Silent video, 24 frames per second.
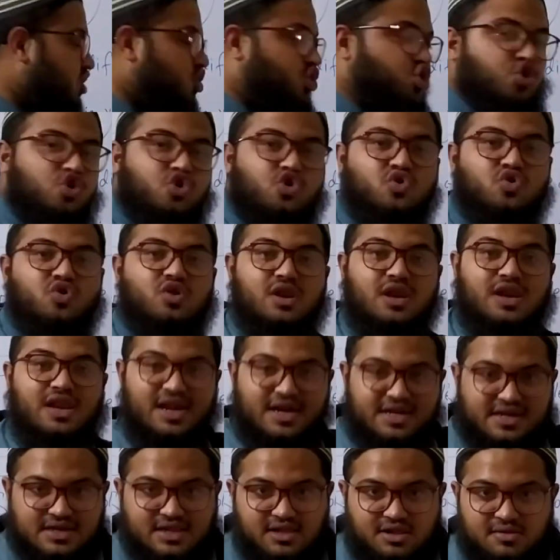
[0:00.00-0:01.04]
Do
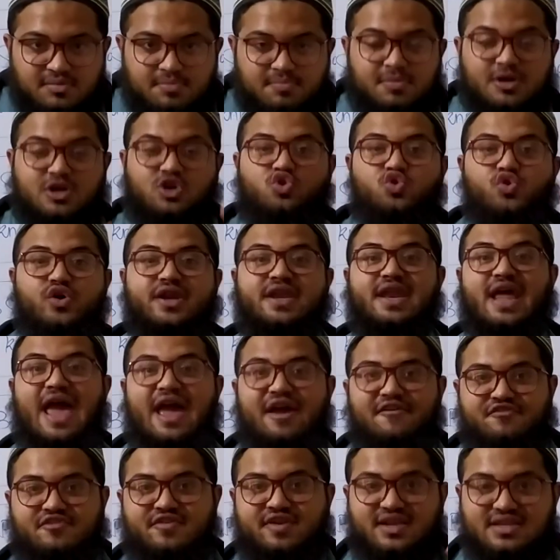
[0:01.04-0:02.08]
little, but do it
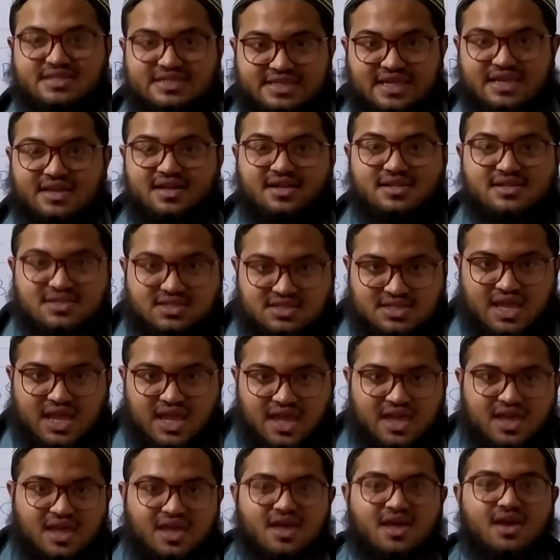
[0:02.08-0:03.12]
every single
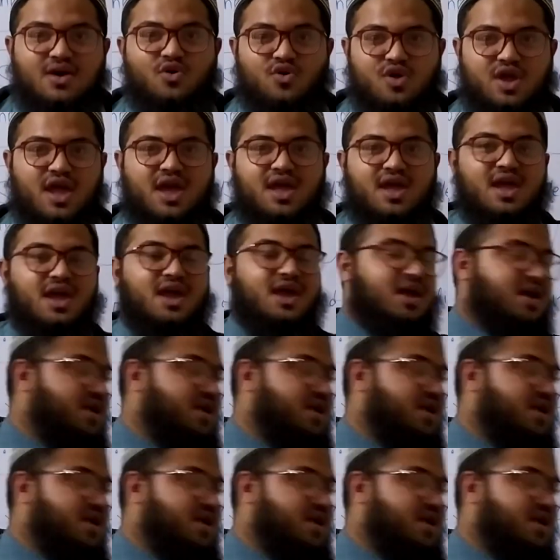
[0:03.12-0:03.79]
day. Okay,